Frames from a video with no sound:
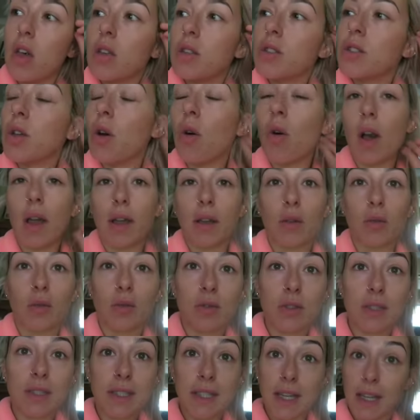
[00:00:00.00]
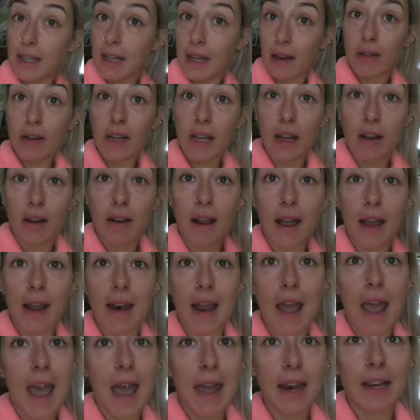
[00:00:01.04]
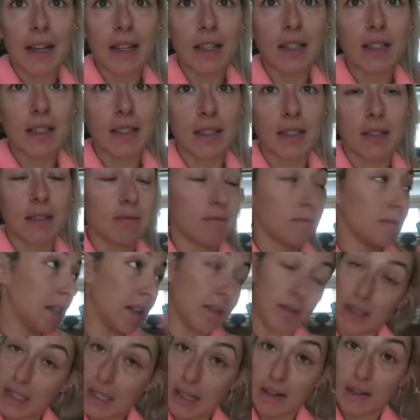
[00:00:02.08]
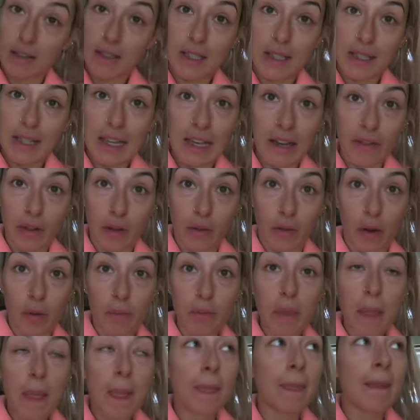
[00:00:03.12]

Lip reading: So I'm going to stay down here and edit downstairs in the living room,